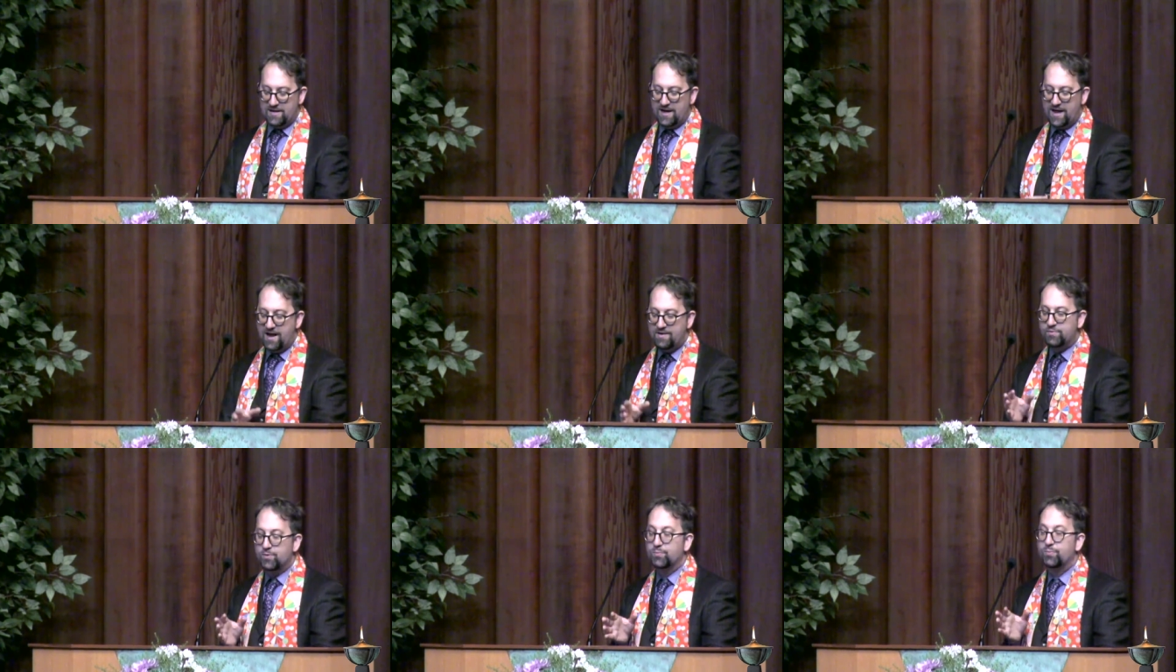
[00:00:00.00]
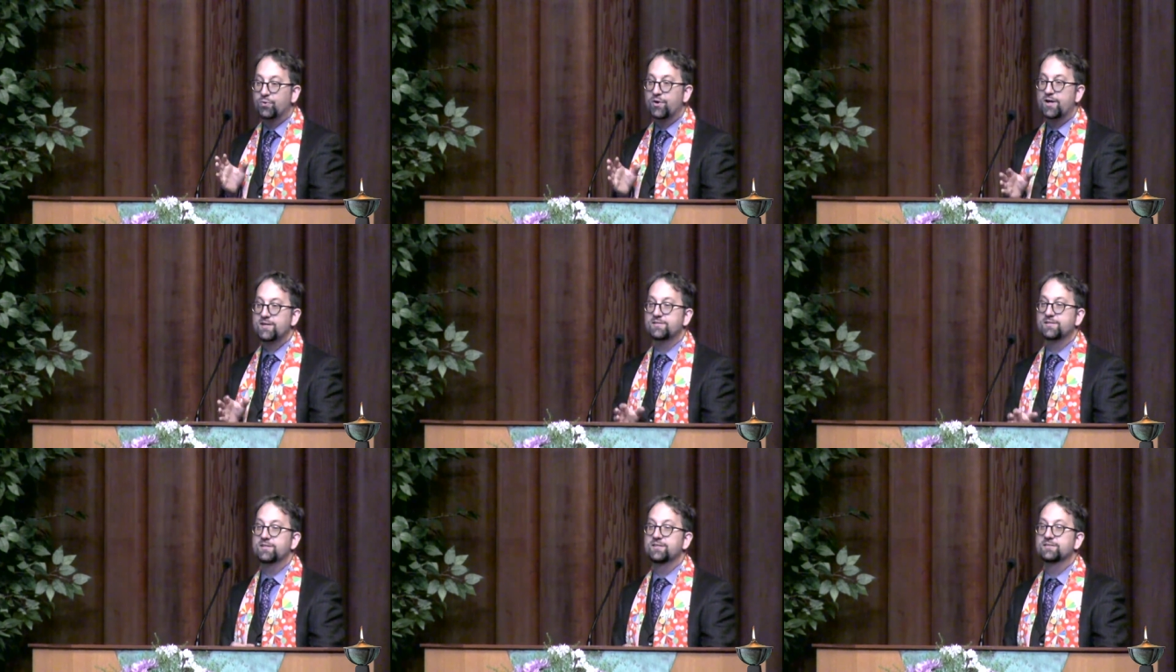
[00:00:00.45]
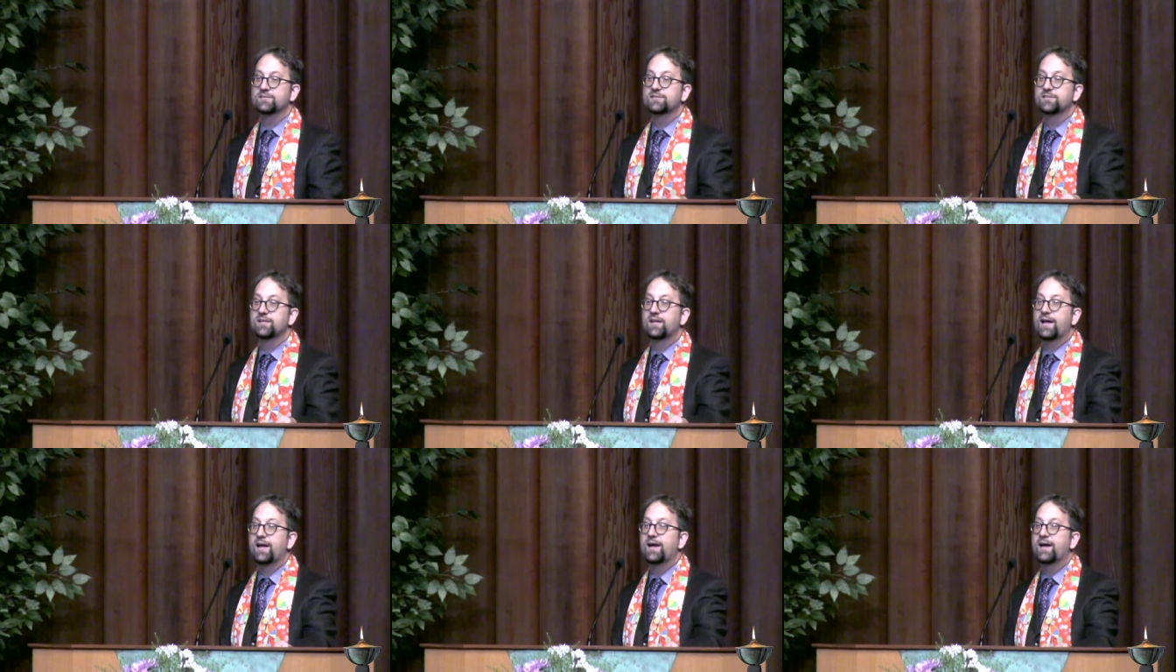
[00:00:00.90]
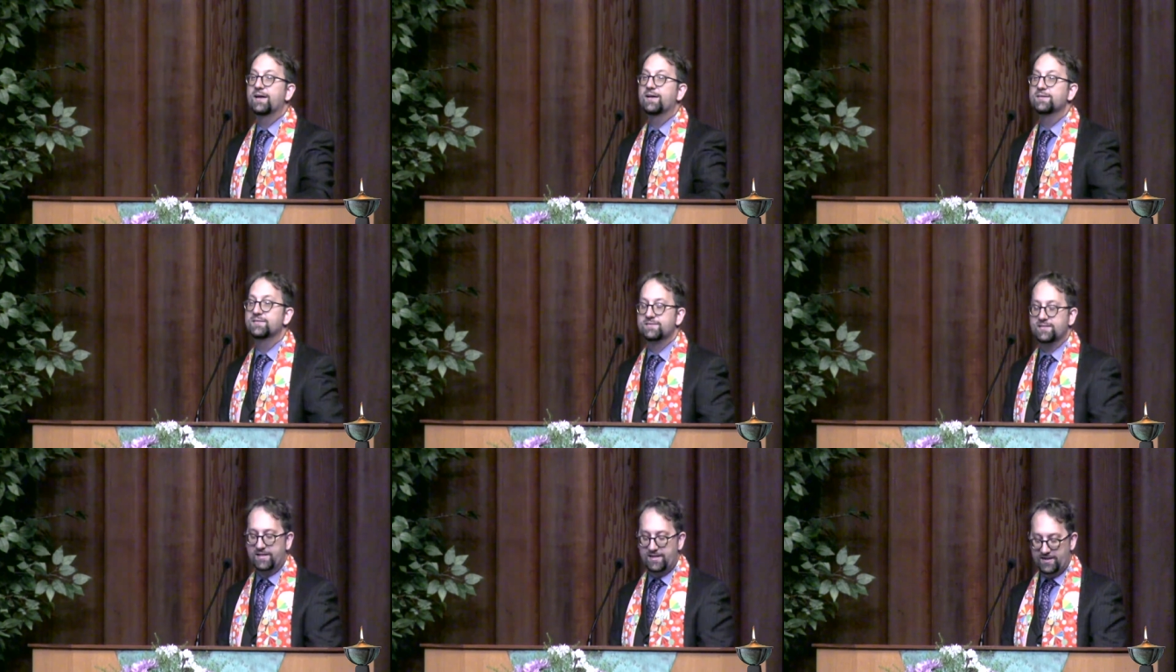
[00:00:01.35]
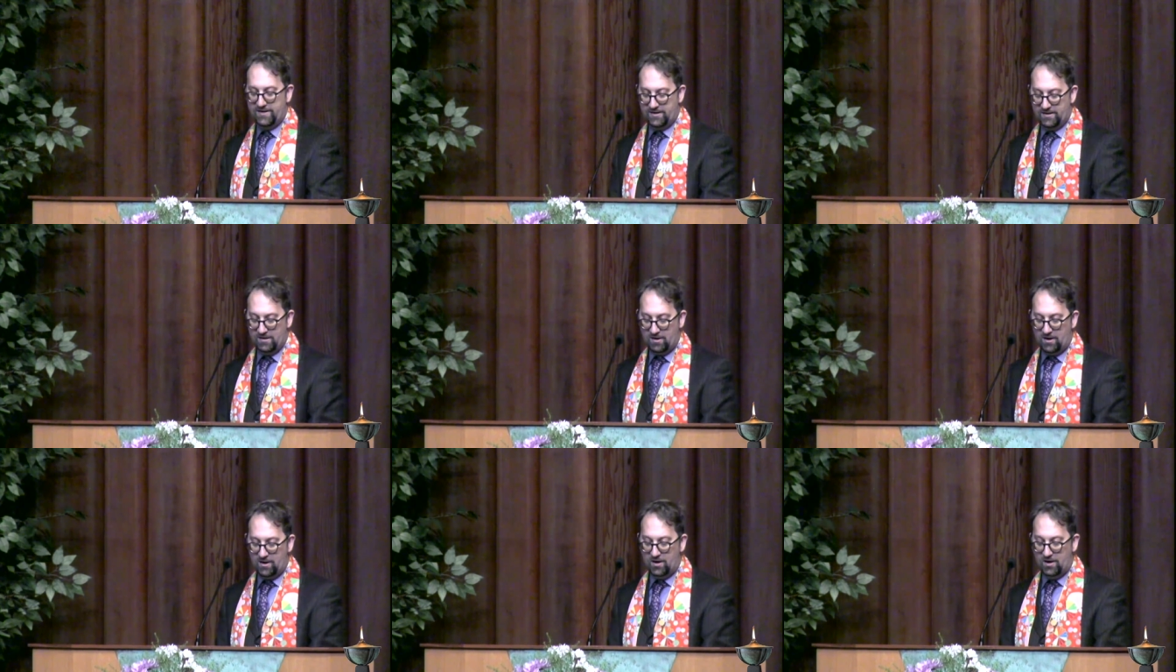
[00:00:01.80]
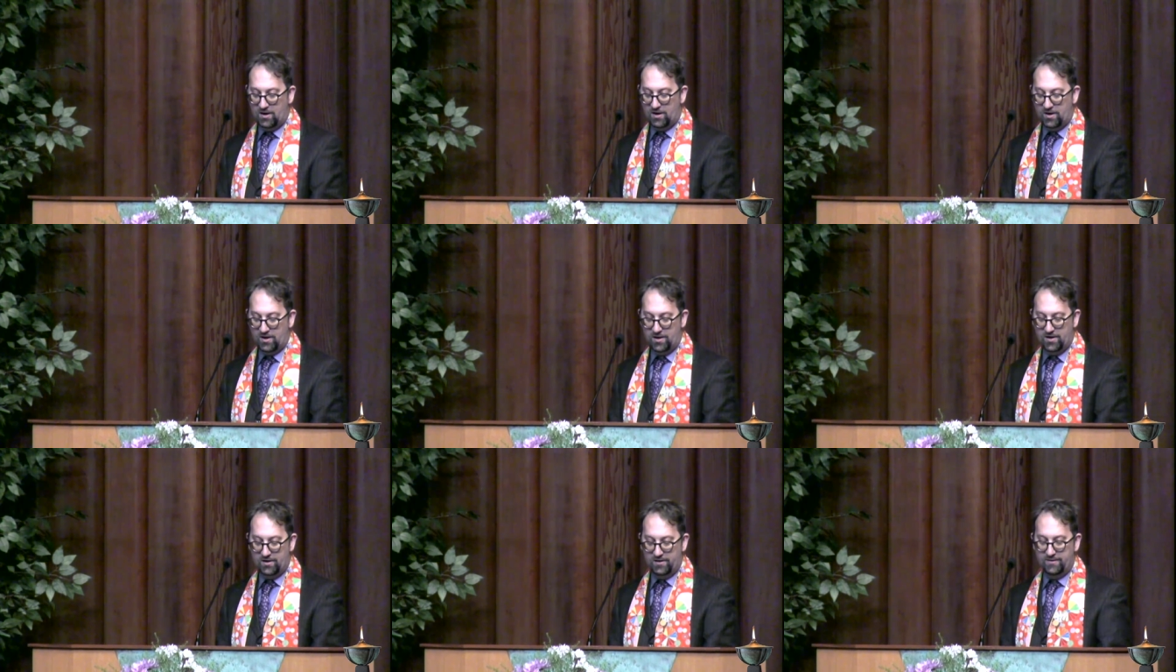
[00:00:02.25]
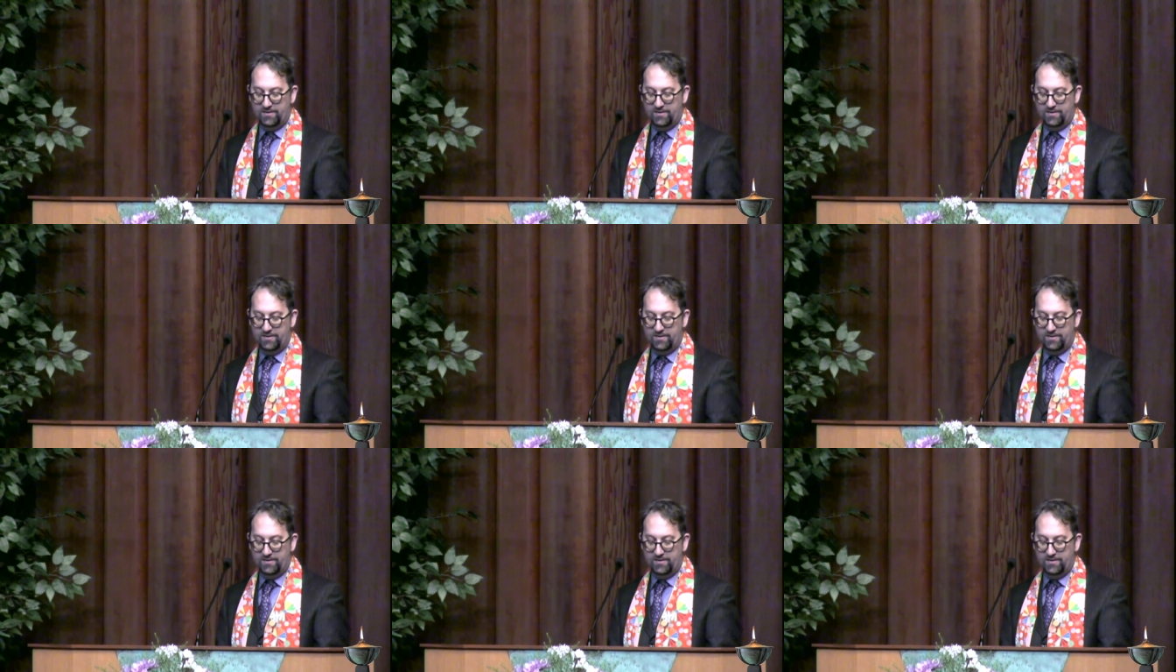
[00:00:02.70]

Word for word: Ever present as they are,